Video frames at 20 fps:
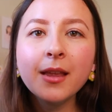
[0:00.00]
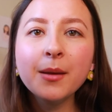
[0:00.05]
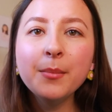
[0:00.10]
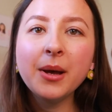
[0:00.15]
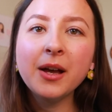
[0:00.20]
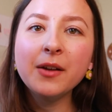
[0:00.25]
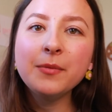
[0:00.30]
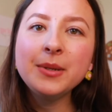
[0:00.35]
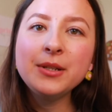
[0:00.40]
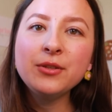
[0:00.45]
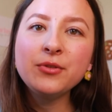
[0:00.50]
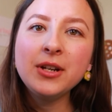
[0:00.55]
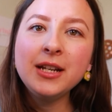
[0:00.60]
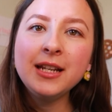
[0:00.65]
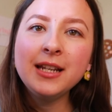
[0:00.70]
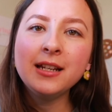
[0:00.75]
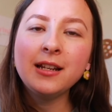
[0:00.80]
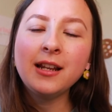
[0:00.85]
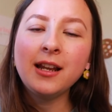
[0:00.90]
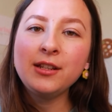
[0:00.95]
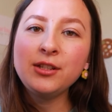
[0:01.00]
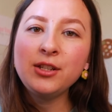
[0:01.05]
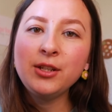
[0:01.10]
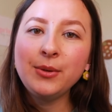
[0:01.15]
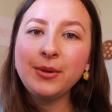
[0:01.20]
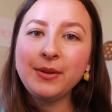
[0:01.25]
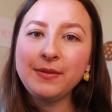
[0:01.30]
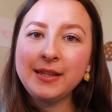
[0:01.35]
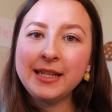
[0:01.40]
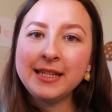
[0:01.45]
but I've been drinking like
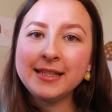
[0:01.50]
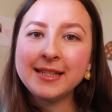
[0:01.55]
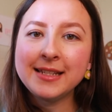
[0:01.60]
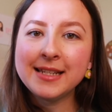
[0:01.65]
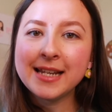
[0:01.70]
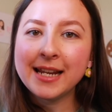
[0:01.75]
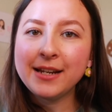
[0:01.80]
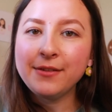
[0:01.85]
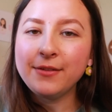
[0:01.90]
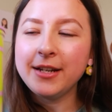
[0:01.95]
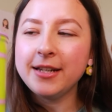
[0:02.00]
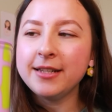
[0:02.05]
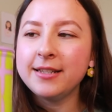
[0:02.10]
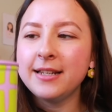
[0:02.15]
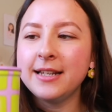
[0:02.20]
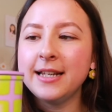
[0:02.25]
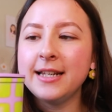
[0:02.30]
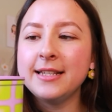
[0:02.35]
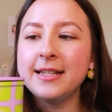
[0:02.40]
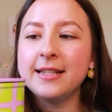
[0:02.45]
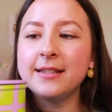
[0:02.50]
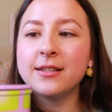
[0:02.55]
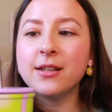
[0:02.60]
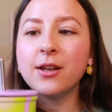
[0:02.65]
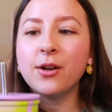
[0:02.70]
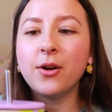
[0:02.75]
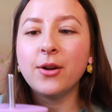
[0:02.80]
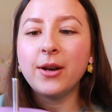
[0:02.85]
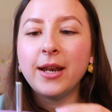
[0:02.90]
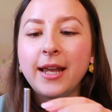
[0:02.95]
2 of these a day recently since I
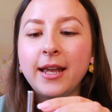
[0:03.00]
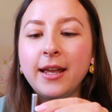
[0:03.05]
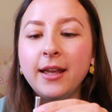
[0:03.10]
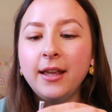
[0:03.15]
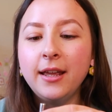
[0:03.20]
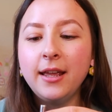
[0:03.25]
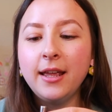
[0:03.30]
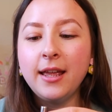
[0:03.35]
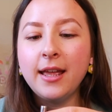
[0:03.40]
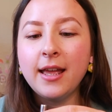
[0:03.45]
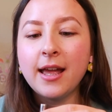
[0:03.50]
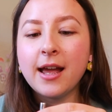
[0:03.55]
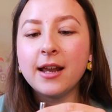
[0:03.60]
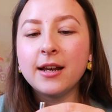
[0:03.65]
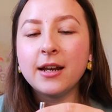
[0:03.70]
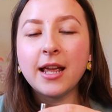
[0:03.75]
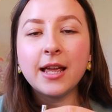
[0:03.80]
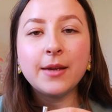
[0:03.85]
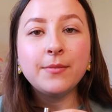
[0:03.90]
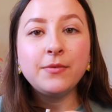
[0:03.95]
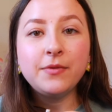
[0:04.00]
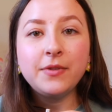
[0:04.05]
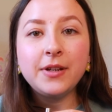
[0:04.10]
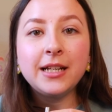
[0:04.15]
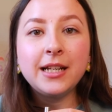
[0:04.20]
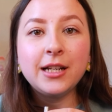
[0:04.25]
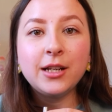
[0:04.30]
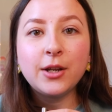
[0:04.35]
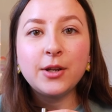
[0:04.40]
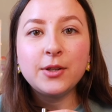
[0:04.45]
got it, and I am
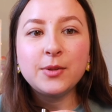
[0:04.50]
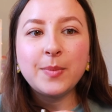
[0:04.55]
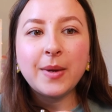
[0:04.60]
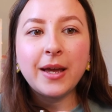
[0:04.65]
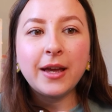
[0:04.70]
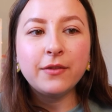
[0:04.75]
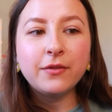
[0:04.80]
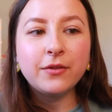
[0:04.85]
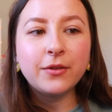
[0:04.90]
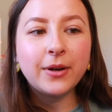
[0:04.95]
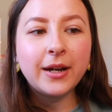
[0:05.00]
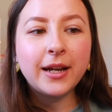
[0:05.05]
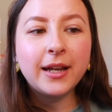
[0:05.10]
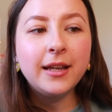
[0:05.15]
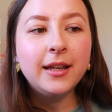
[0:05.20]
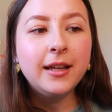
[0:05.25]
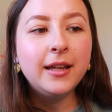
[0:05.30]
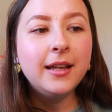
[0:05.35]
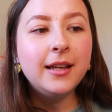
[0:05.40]
feeling loads better for it.